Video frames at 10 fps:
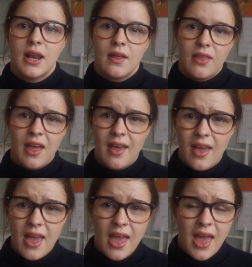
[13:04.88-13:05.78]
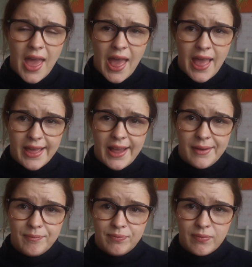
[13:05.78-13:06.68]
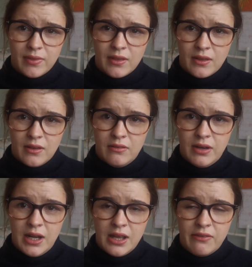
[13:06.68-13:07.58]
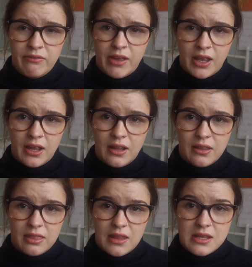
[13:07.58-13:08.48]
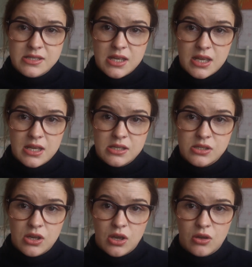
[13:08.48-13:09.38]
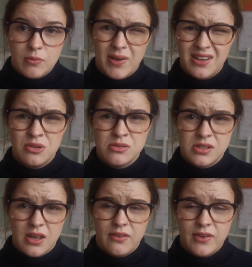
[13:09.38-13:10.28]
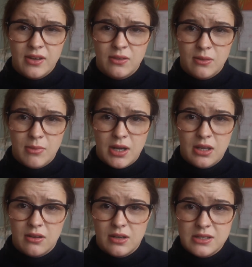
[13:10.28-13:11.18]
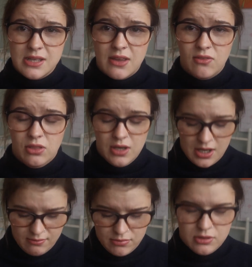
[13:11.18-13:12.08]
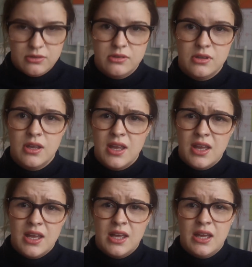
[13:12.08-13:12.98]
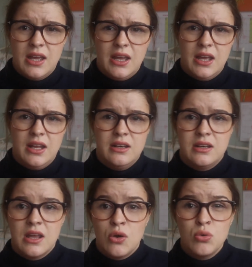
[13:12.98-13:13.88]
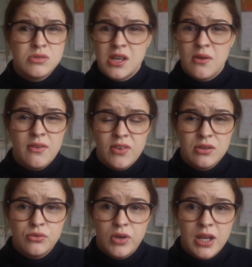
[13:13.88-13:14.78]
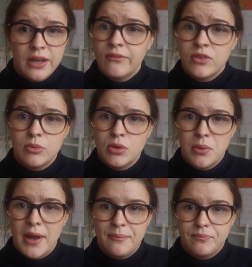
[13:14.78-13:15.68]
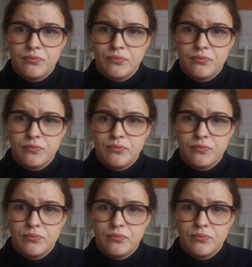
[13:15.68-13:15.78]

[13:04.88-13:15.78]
like that. Yeah, I really think this is a good buy. Also, think of the money you're going to save on the tampons, and also it feels really comfortable to wear.